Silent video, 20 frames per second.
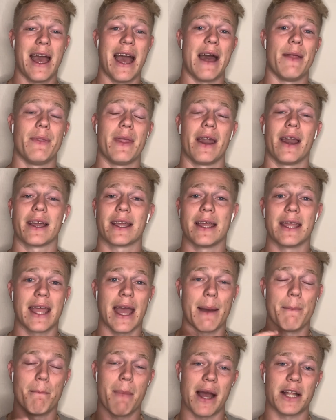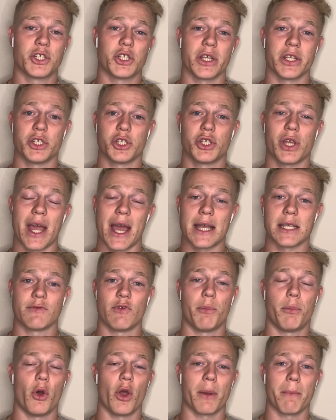And then I can get matching shares
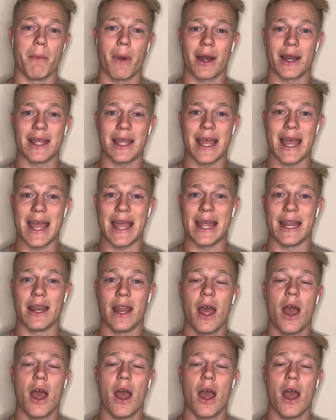for putting money in